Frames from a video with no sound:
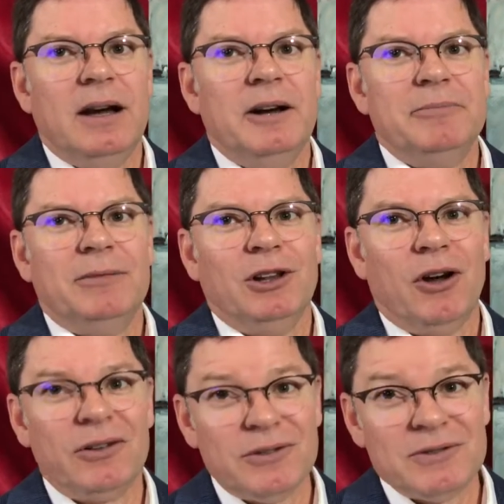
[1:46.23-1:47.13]
Um,
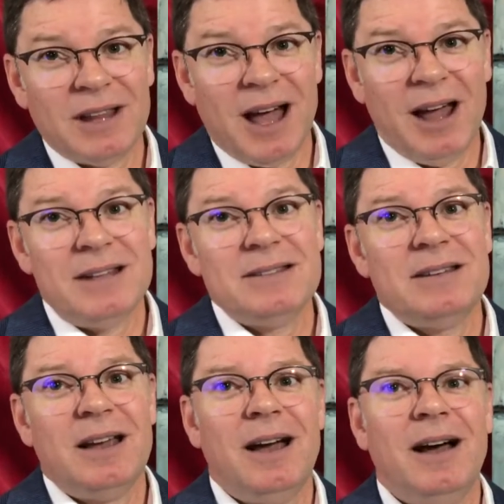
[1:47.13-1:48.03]
along those
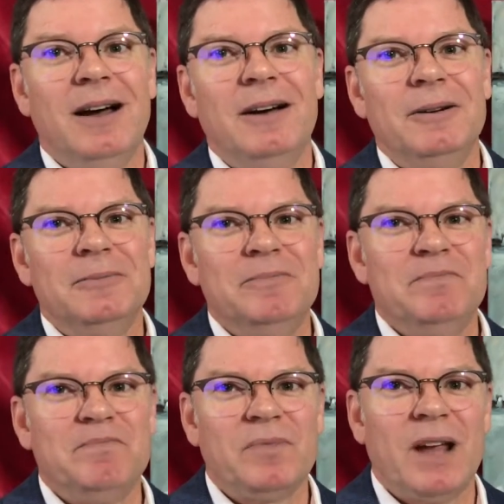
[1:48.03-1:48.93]
lines,
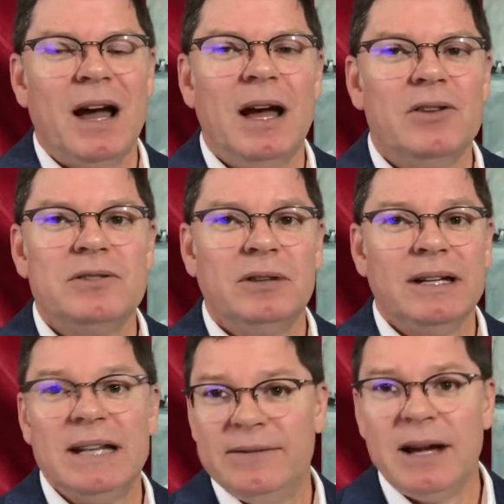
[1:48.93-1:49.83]
um, I also
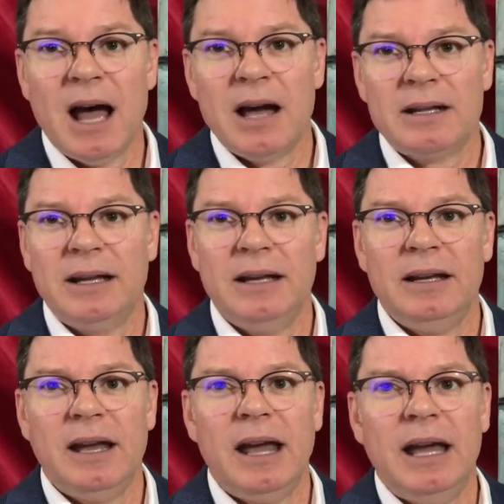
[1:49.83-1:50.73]
like David Hockney.
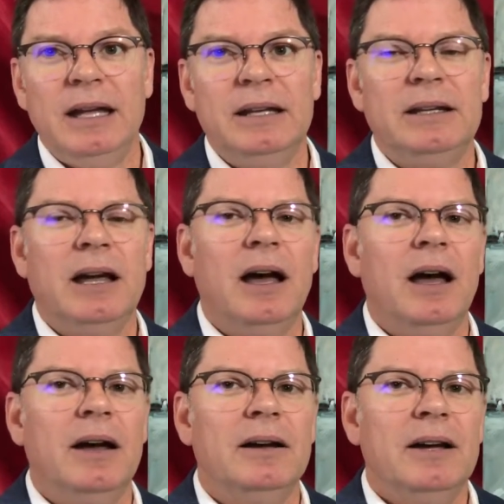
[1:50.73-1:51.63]
And
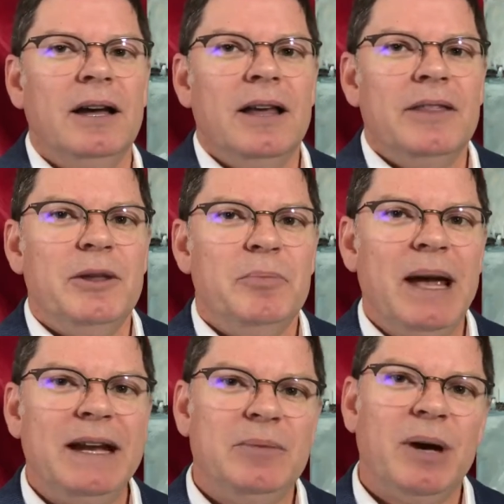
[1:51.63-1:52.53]
uh, the
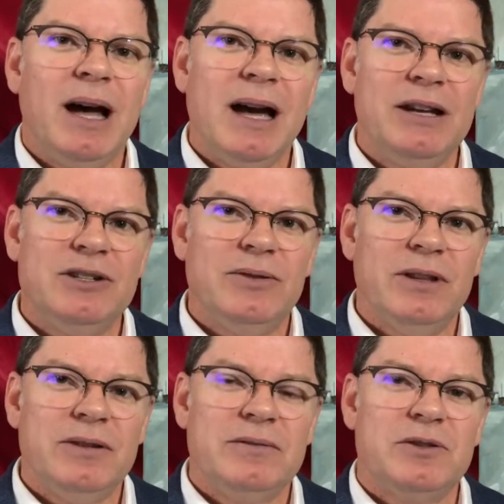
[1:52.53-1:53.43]
painting behind you
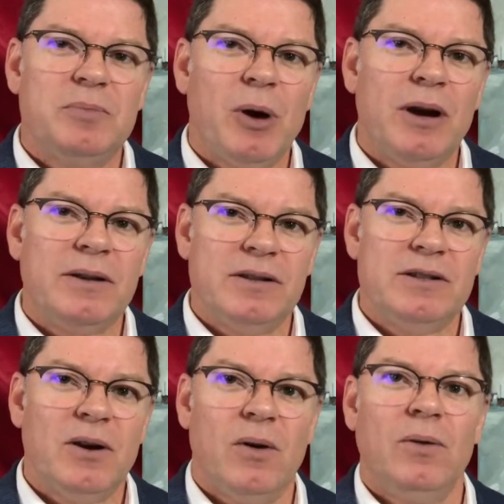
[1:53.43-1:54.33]
that sparked
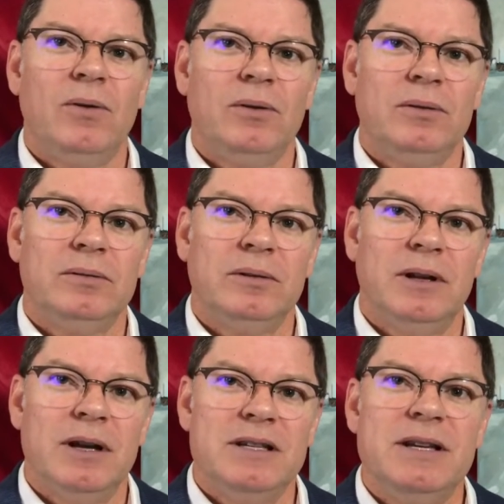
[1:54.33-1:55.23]
this whole
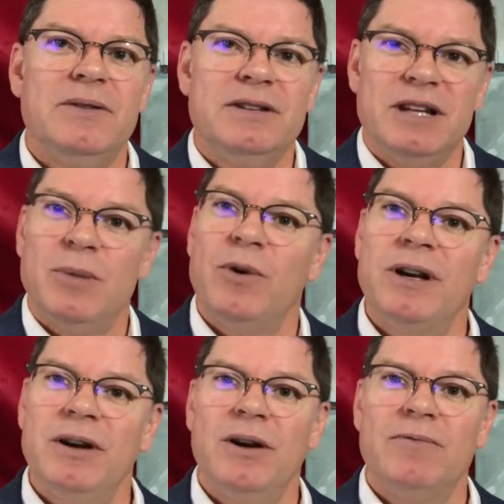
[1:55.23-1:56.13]
uh, series that I'm
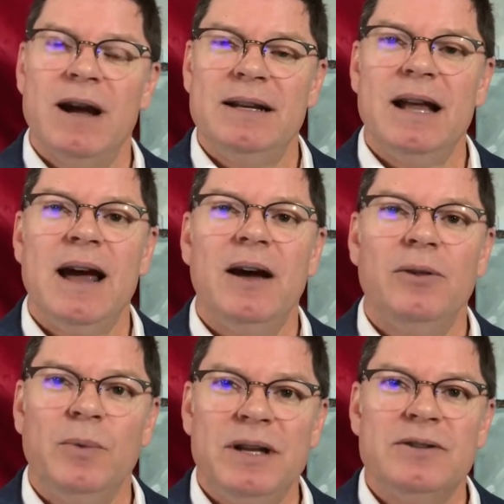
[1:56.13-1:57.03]
working on right now,
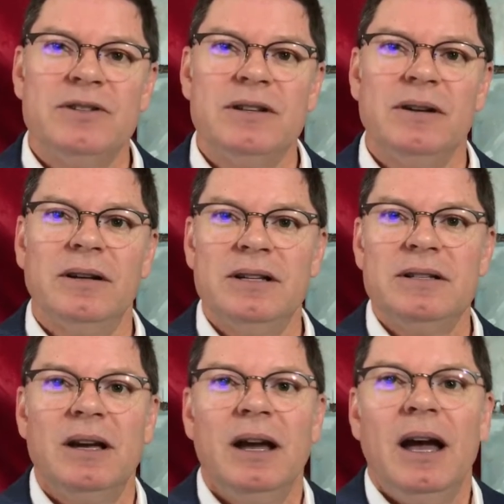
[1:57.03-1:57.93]
the winter
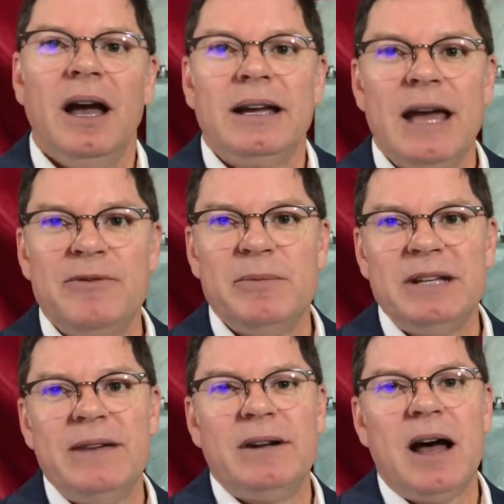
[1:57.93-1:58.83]
series, came from a
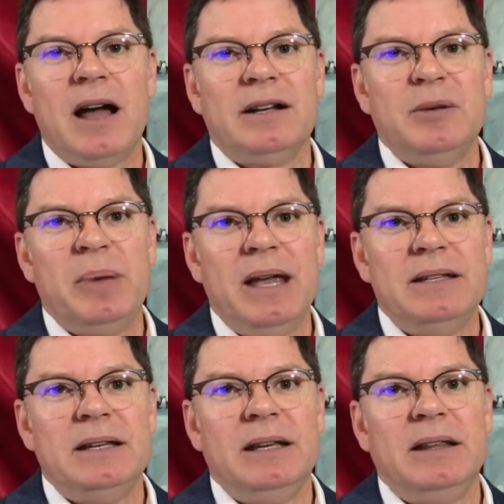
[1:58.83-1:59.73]
David Hockney
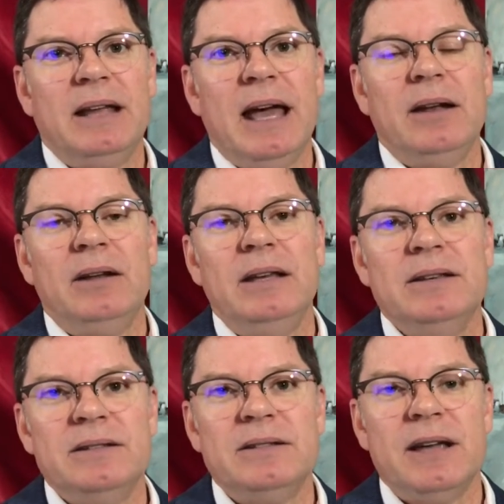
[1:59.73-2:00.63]
painting that
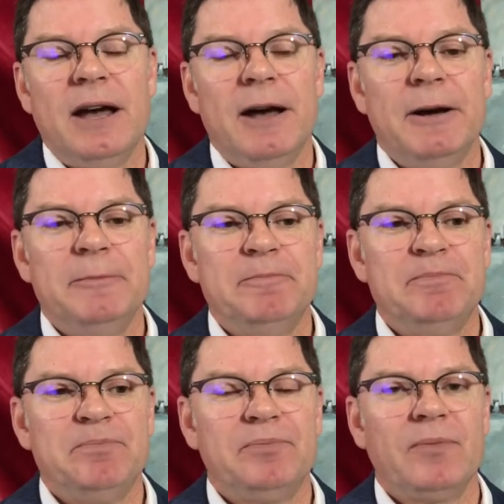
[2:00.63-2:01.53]
is um,
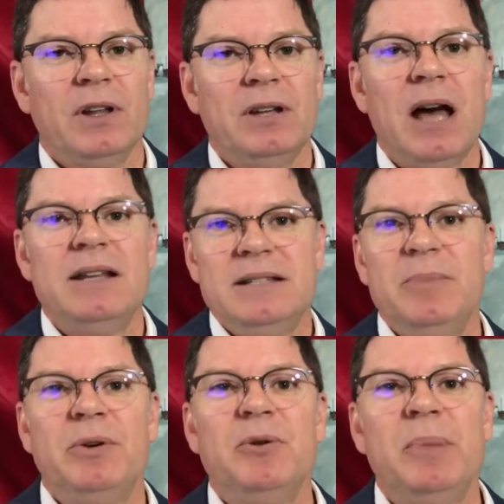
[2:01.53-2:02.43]
not his
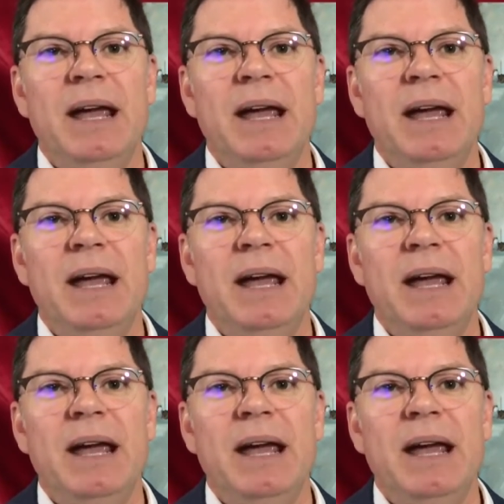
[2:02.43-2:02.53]
typical